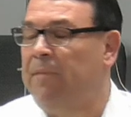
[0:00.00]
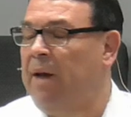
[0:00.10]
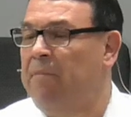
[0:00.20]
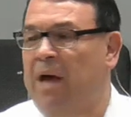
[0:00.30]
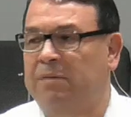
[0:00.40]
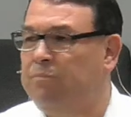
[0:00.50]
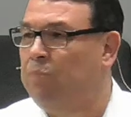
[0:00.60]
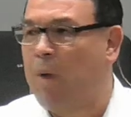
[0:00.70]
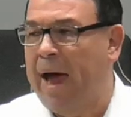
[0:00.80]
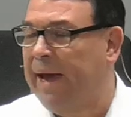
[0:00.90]
And I'm not
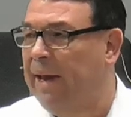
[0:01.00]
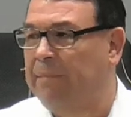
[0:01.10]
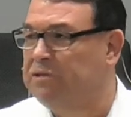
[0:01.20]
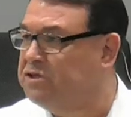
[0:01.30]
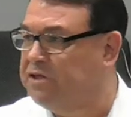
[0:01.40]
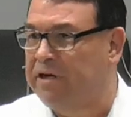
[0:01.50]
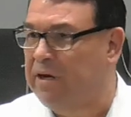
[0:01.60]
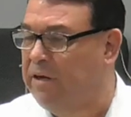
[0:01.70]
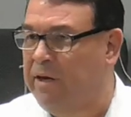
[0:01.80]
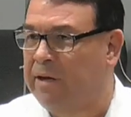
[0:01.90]
bragging, I'm just
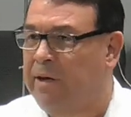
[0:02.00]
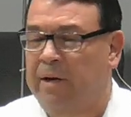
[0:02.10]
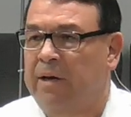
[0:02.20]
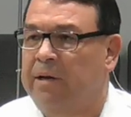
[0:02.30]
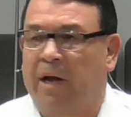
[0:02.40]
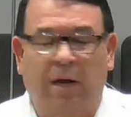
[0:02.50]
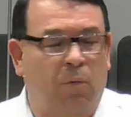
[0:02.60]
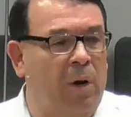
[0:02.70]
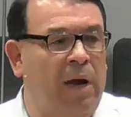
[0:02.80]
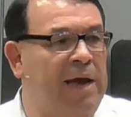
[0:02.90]
telling you uh,
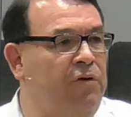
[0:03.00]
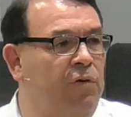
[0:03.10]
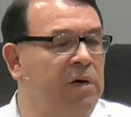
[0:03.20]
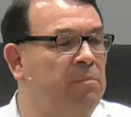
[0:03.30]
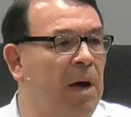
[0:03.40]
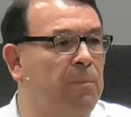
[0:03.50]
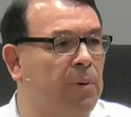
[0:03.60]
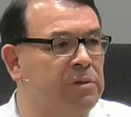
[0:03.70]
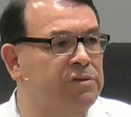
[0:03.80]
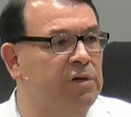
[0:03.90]
what I do in my
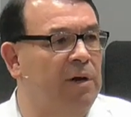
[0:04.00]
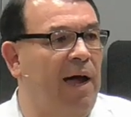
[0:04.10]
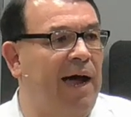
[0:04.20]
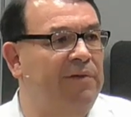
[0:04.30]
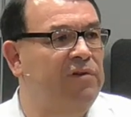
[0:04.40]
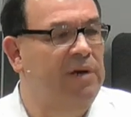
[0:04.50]
personal life.